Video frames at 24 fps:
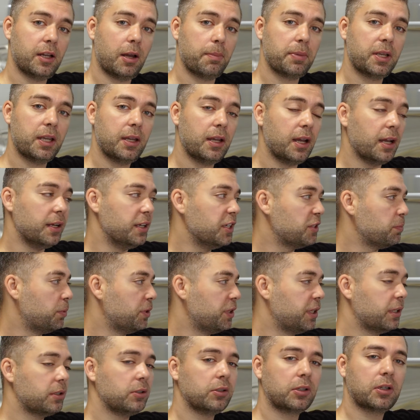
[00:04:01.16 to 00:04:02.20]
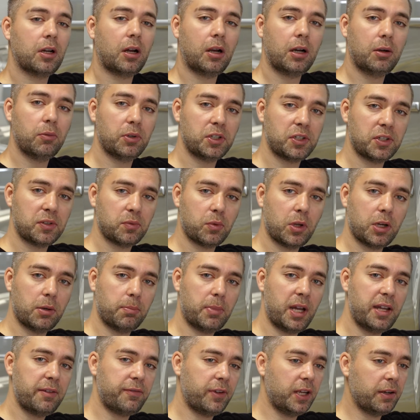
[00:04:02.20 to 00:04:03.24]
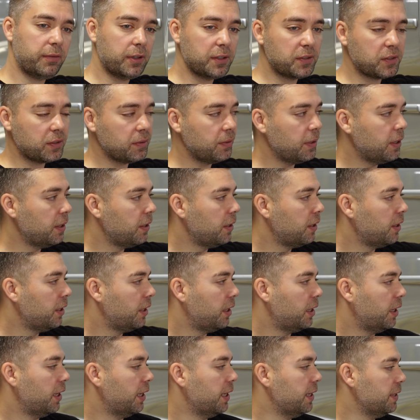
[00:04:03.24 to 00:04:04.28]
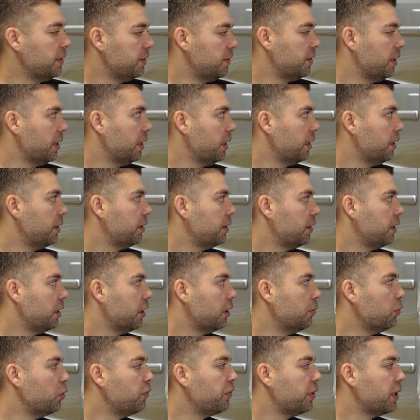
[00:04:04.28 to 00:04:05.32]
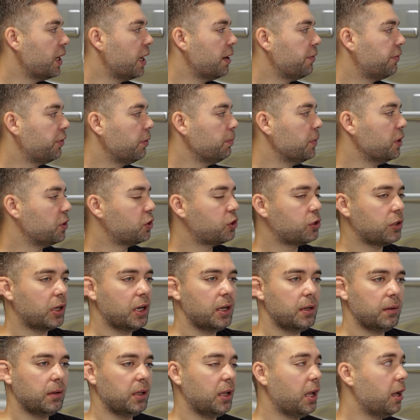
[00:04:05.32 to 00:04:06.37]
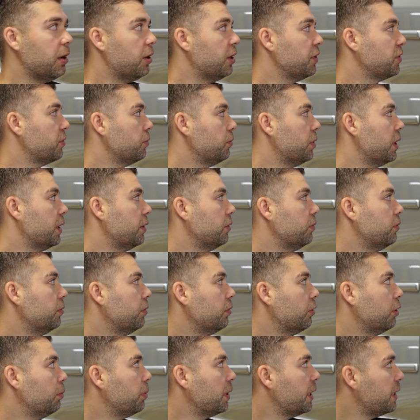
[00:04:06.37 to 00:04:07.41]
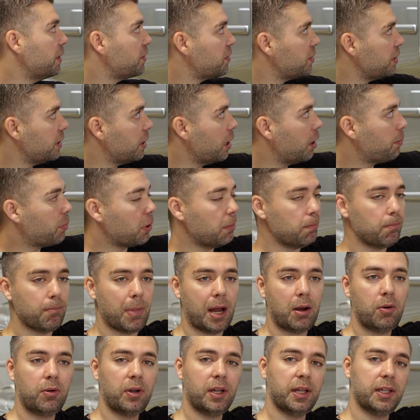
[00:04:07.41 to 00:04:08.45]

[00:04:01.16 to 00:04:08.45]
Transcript: cup kit on this particular car, which is one of my favorites. And you know, moving on from the strut, I also want to replace the upper mount